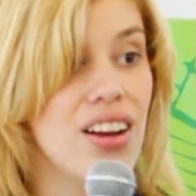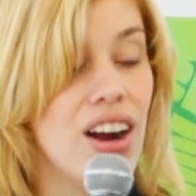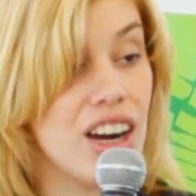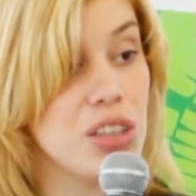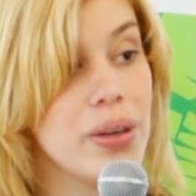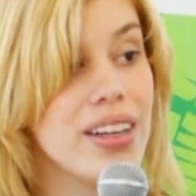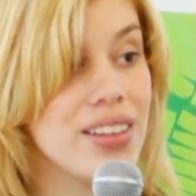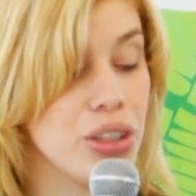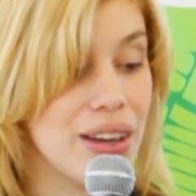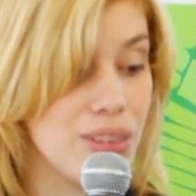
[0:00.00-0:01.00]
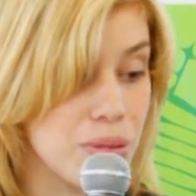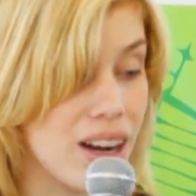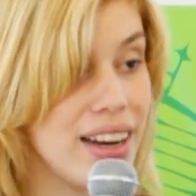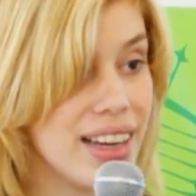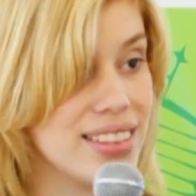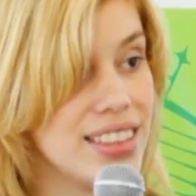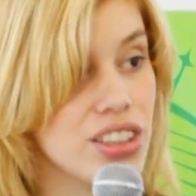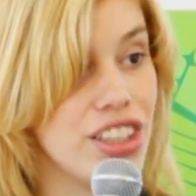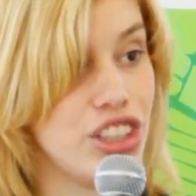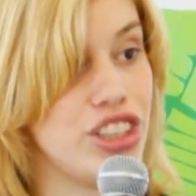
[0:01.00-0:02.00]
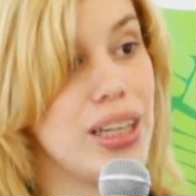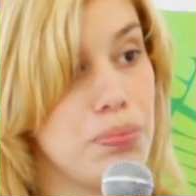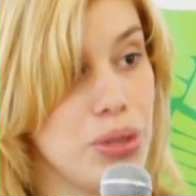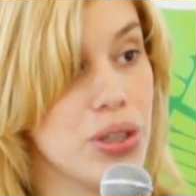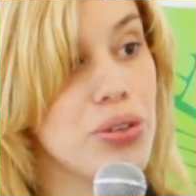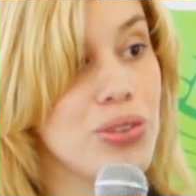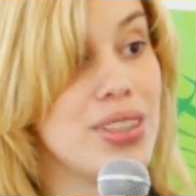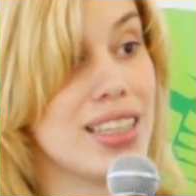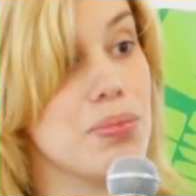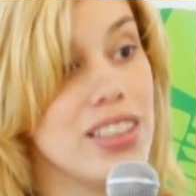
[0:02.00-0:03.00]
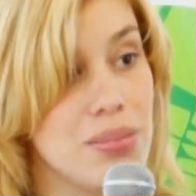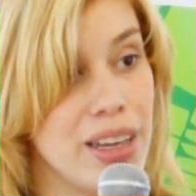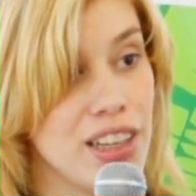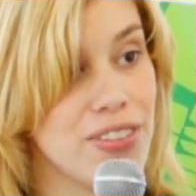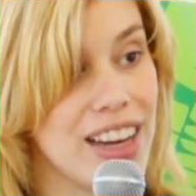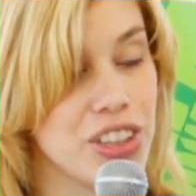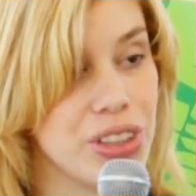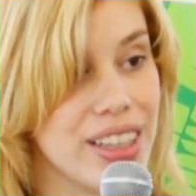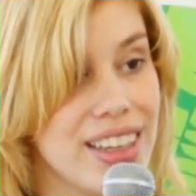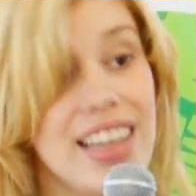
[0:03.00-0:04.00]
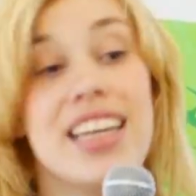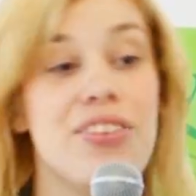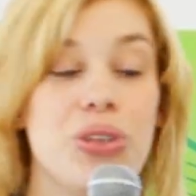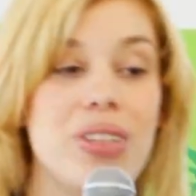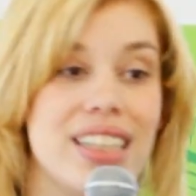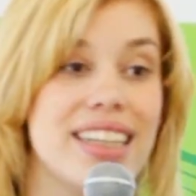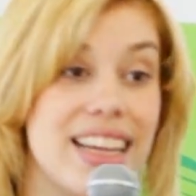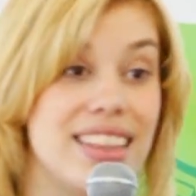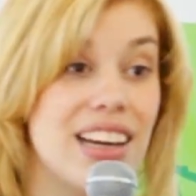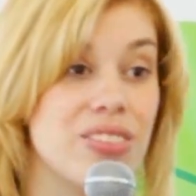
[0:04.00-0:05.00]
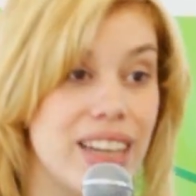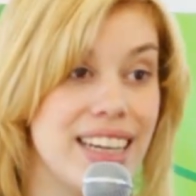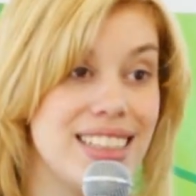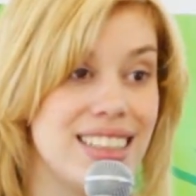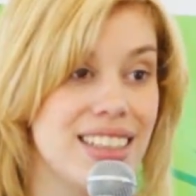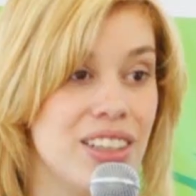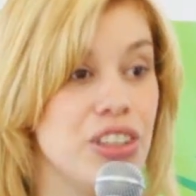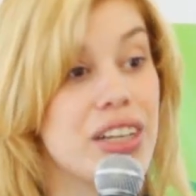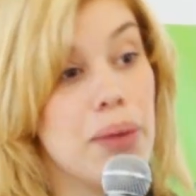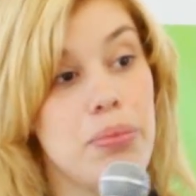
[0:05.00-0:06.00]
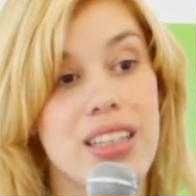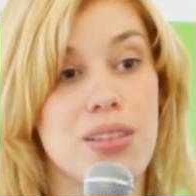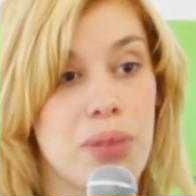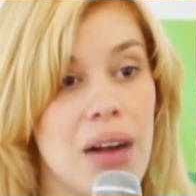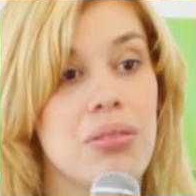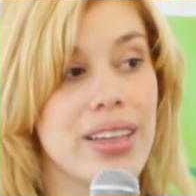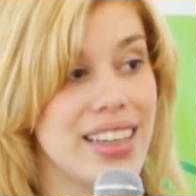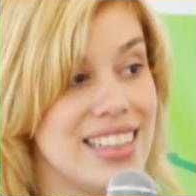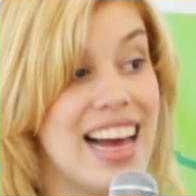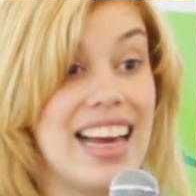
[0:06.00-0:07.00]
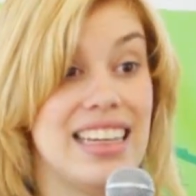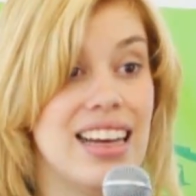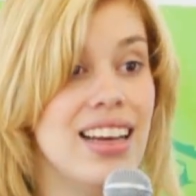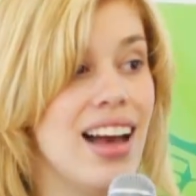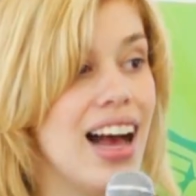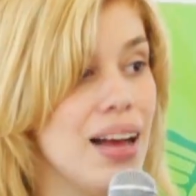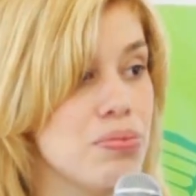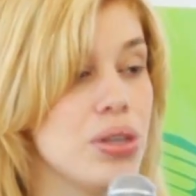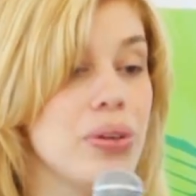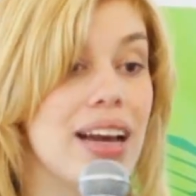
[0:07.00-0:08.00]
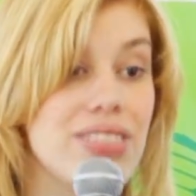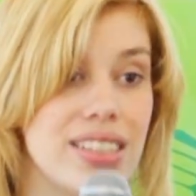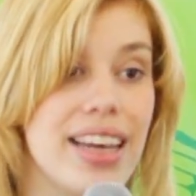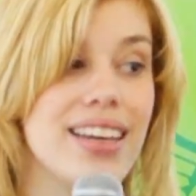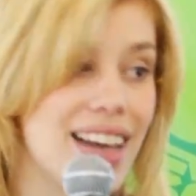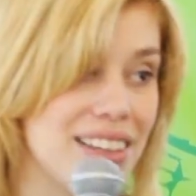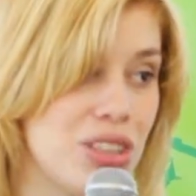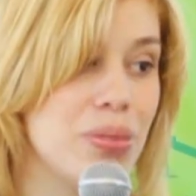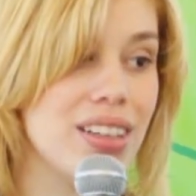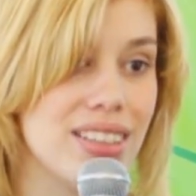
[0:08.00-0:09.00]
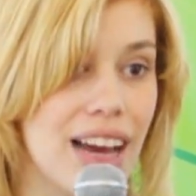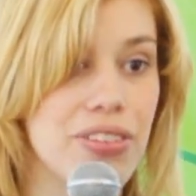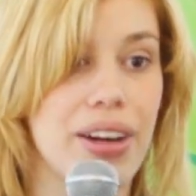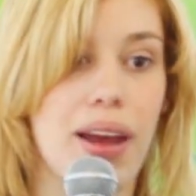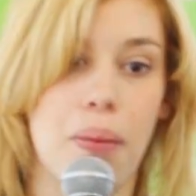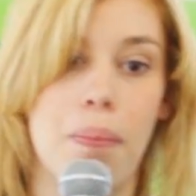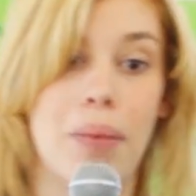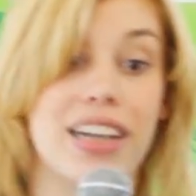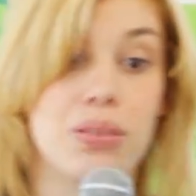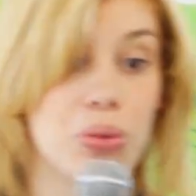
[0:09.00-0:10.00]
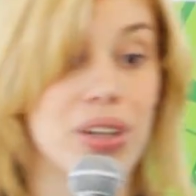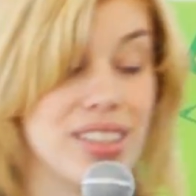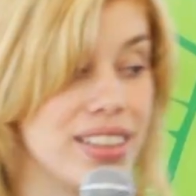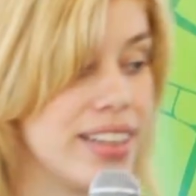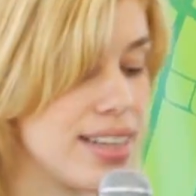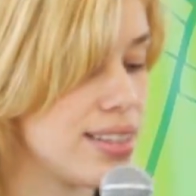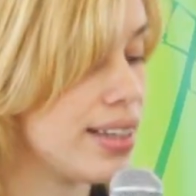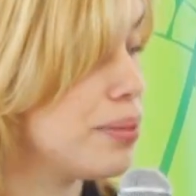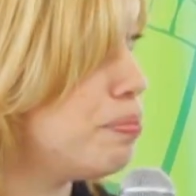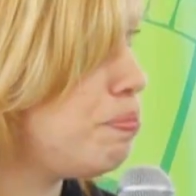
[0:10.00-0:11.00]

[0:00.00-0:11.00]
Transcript: Hardware, you have a product, it's going to ship, you go through 6 months of manufacturing. If you didn't get that right, your company is probably going to die. So you have to take customer discovery much more seriously.